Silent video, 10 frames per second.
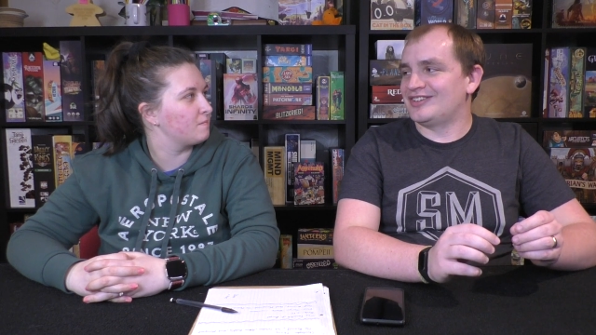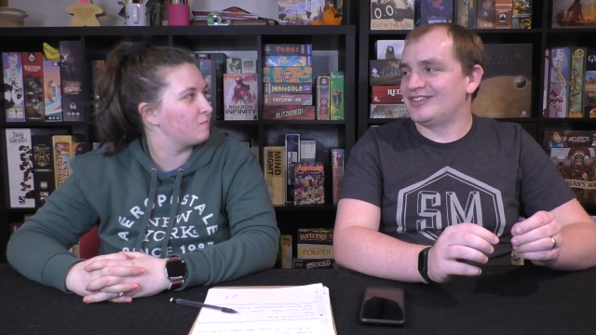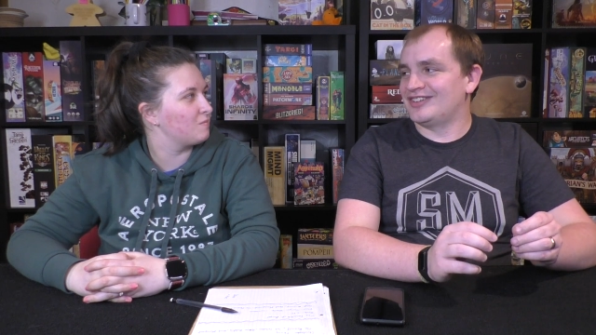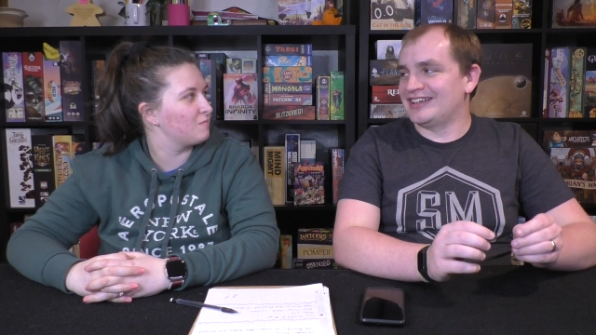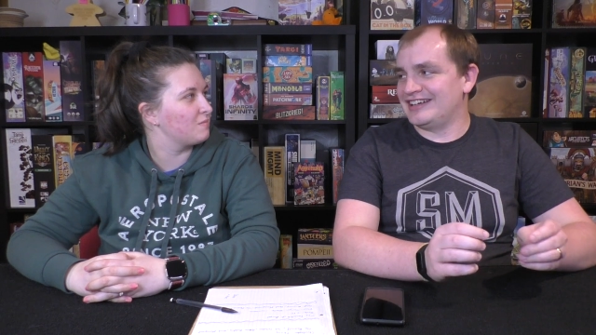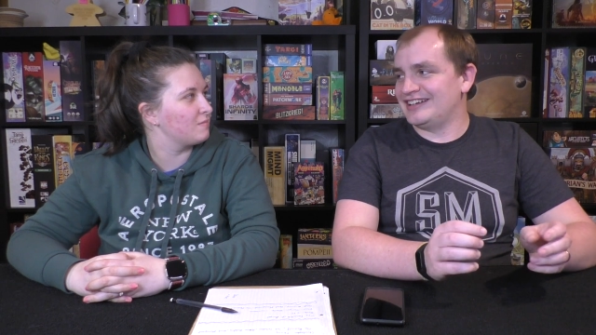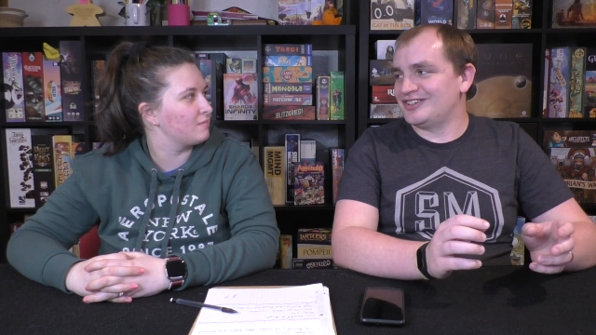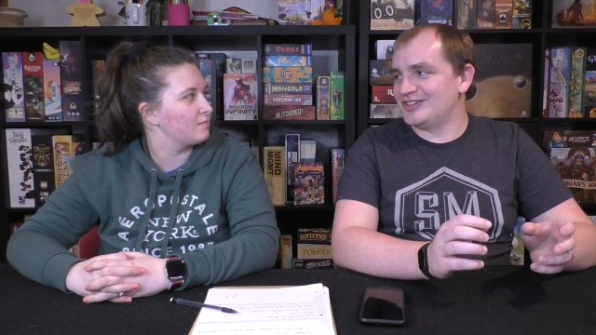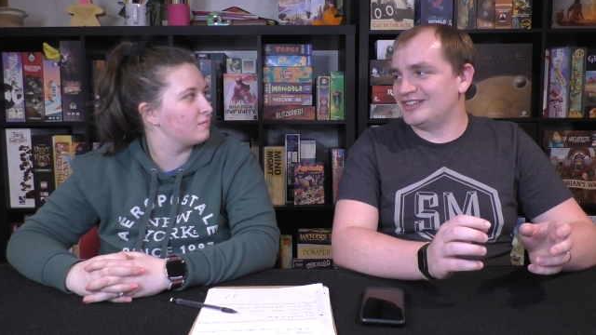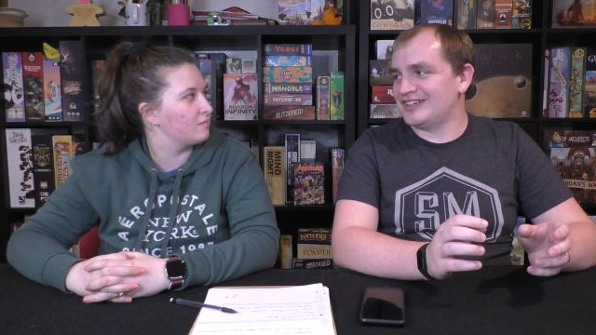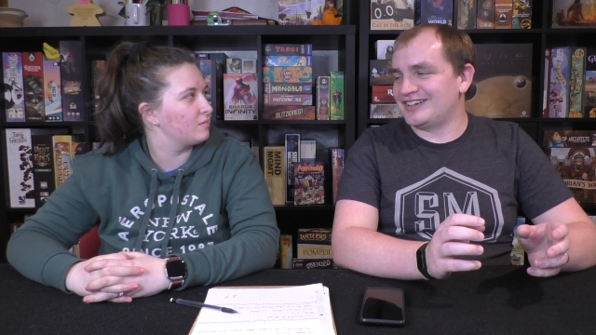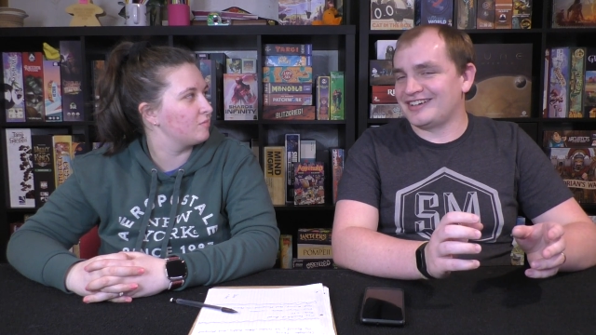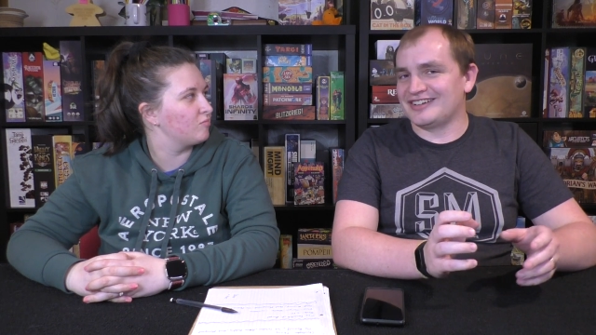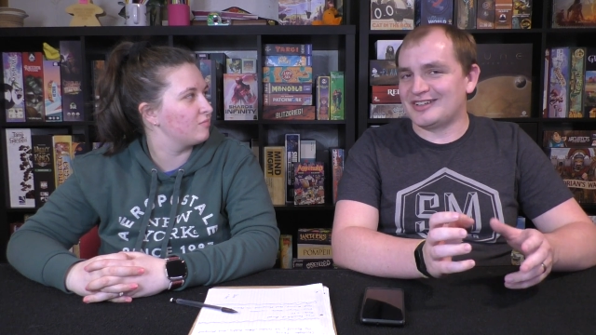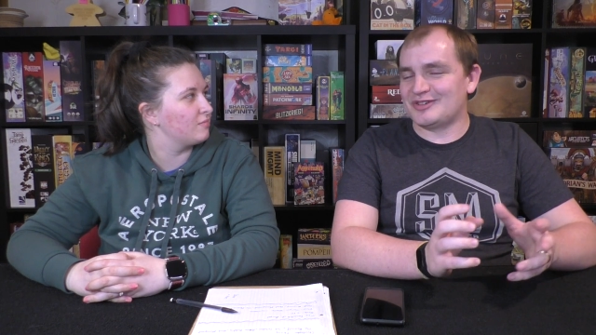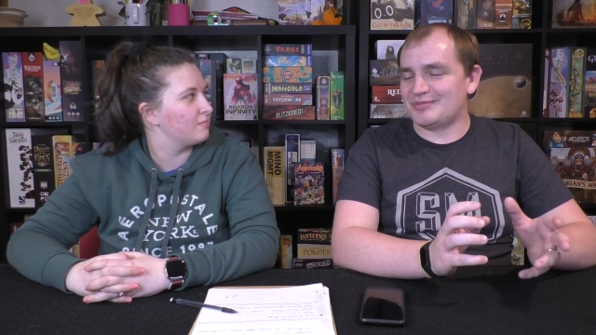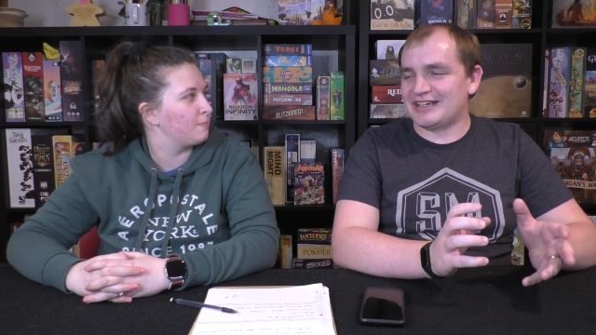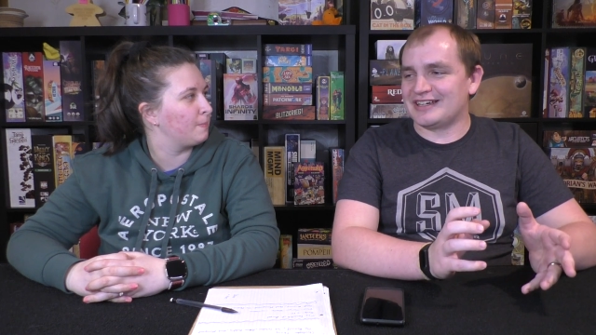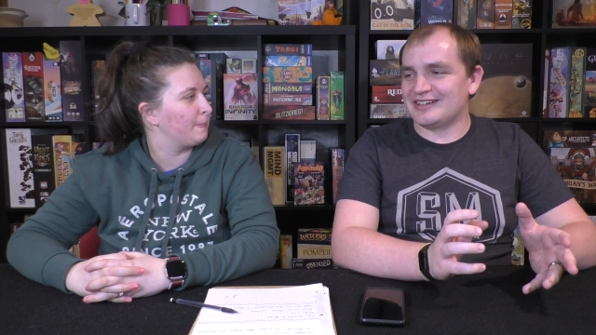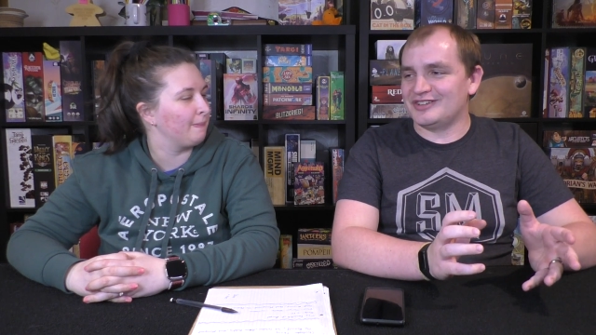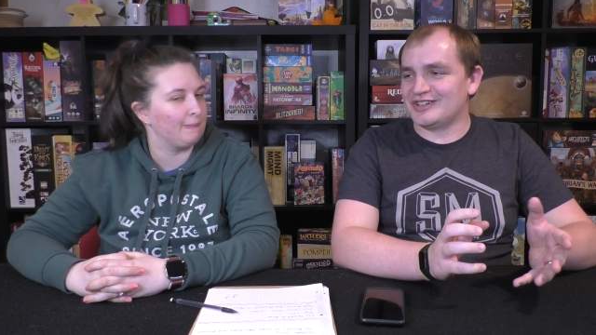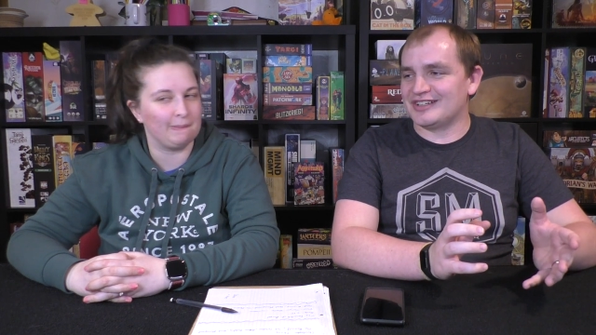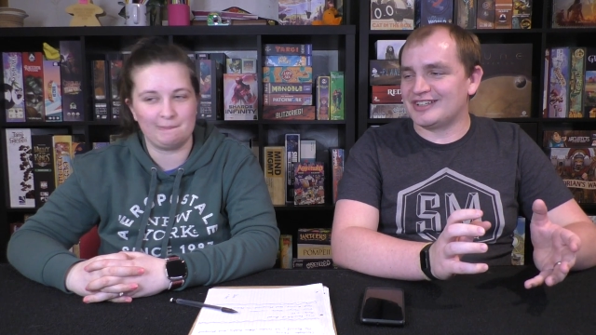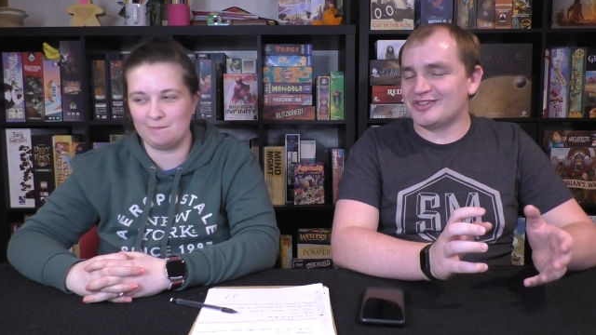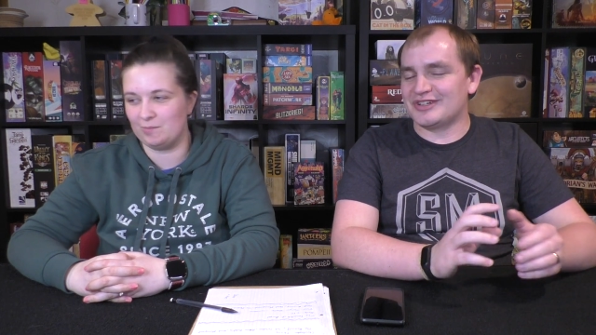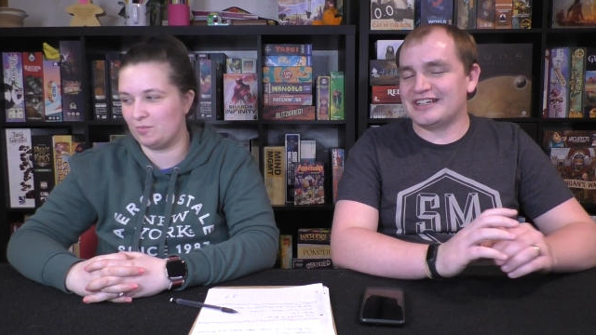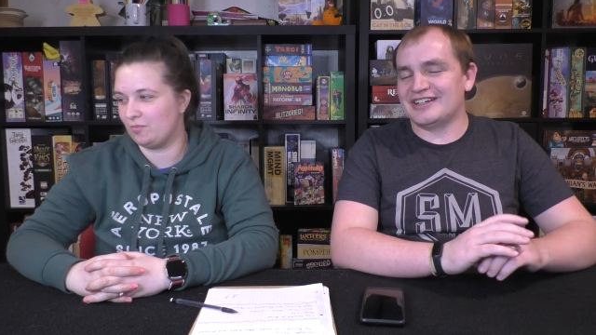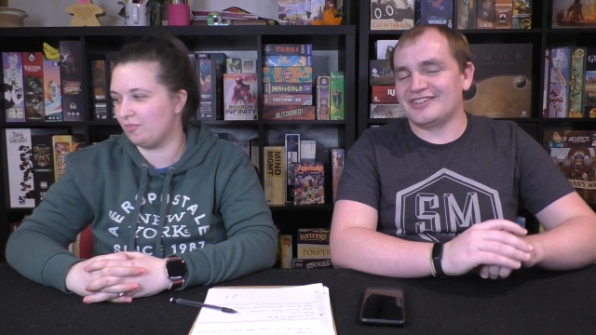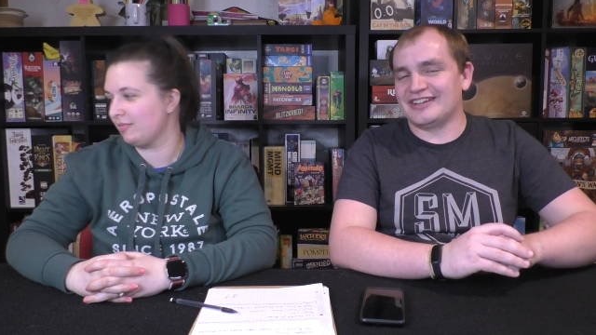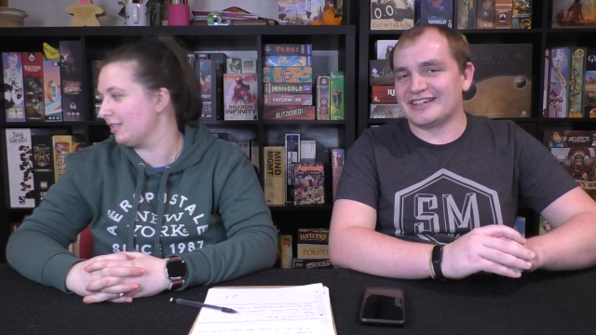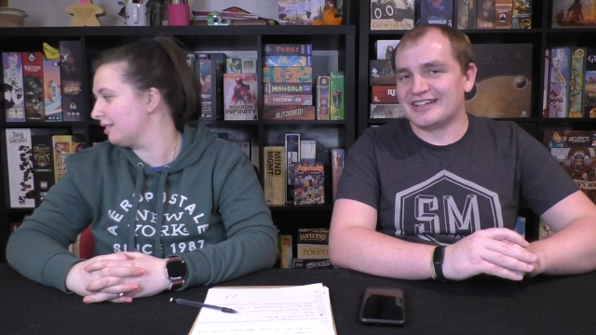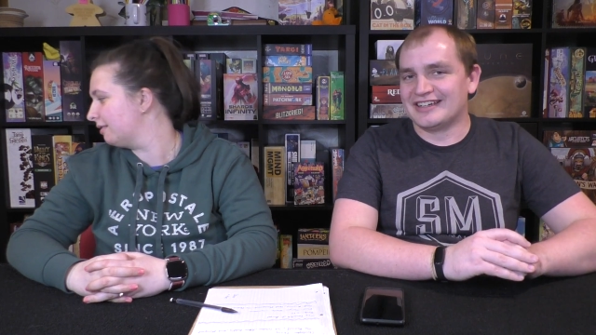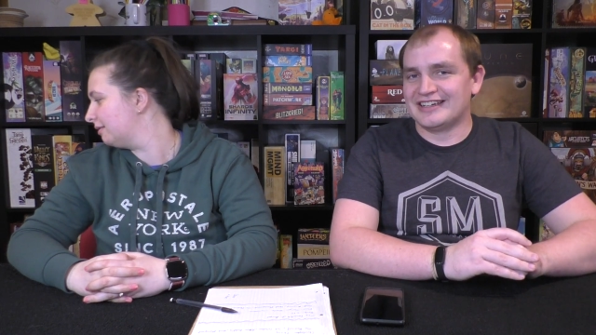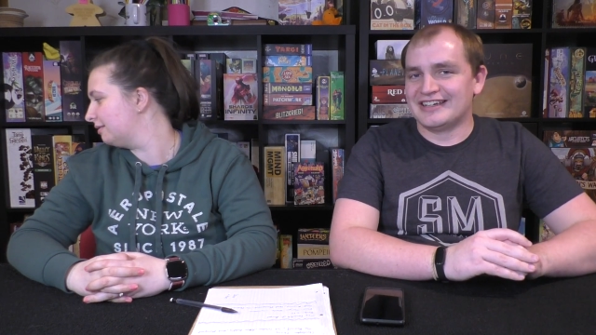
Speaker 1: saying to each other because I went back and looked at some of it and I was like,